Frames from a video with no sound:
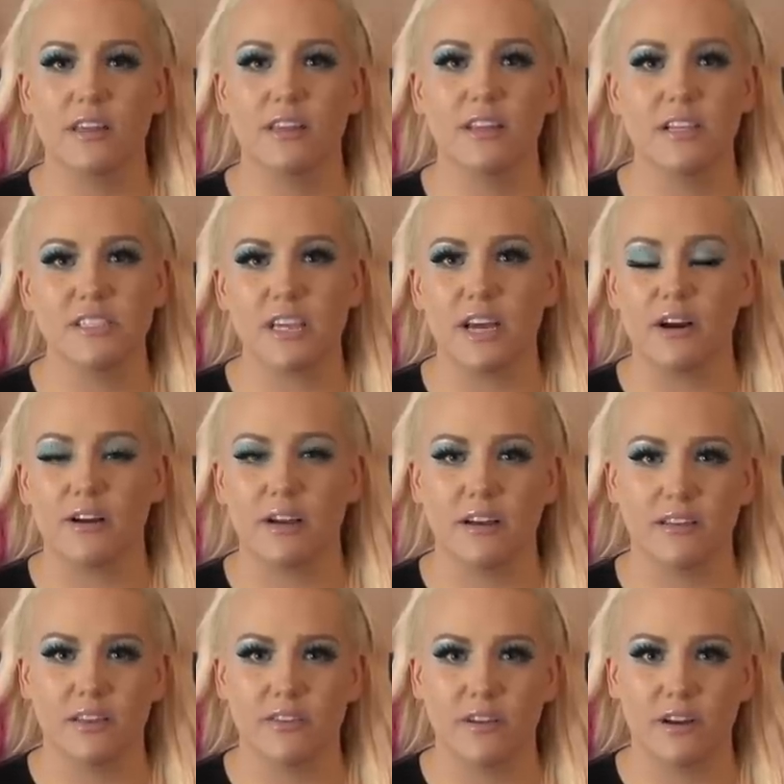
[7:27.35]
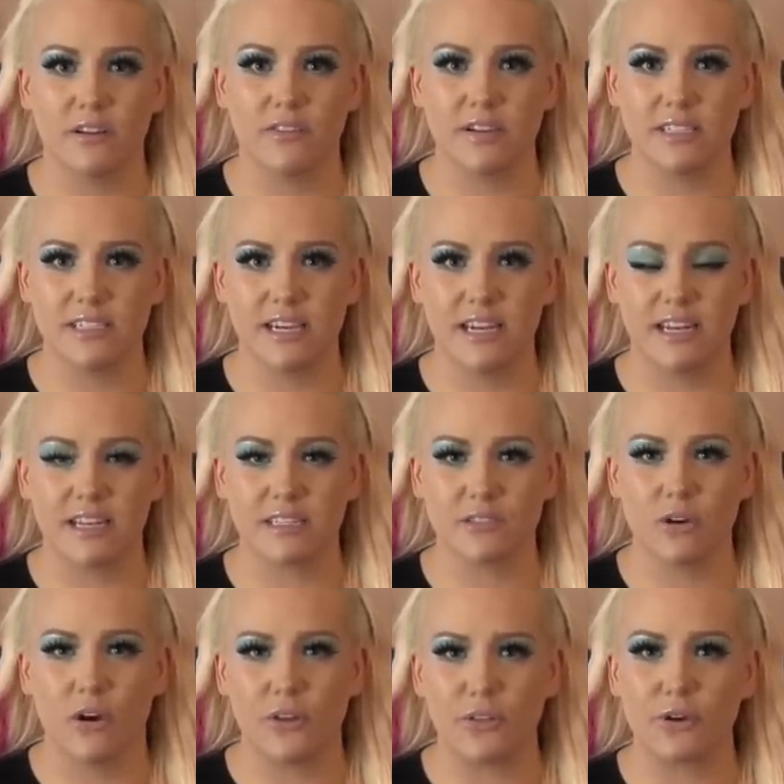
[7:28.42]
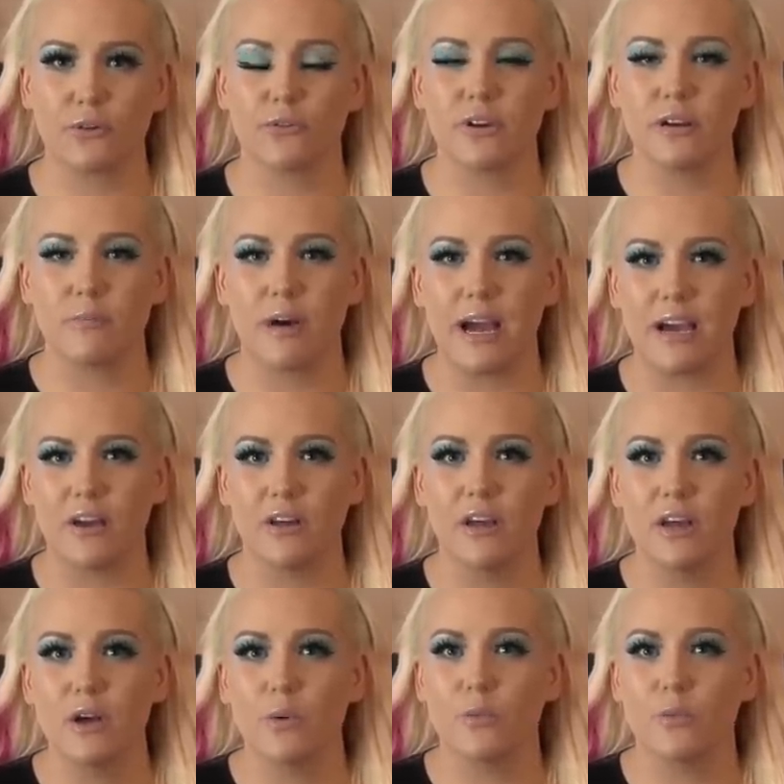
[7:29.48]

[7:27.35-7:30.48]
this area that they're investigating is called the Green Mile,